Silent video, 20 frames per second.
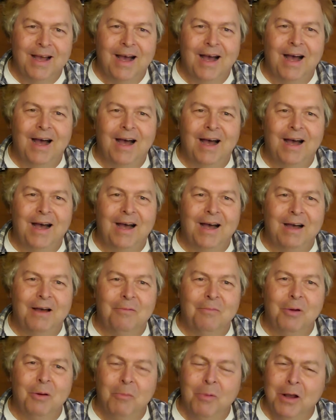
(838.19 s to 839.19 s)

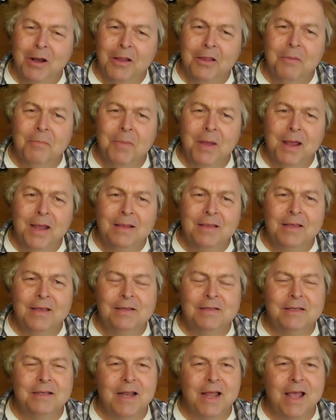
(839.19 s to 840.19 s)
Well, one of the main
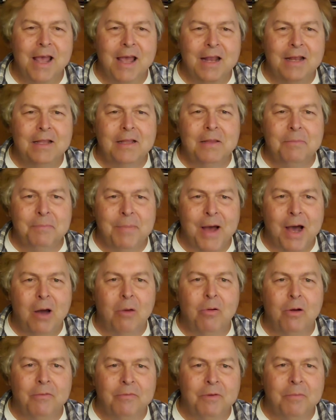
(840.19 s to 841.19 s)
things that ended the
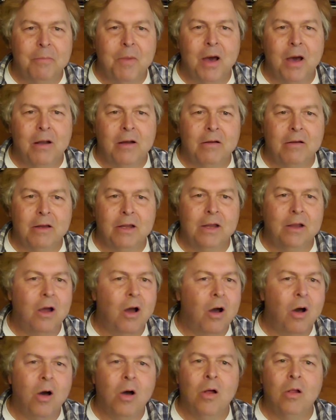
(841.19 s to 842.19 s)
power of the monarchy
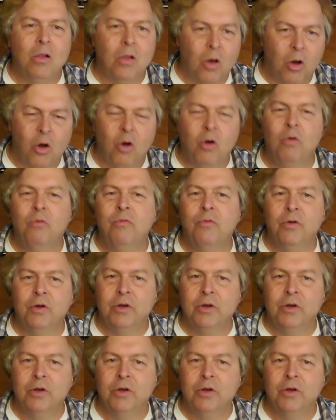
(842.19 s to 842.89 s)
all over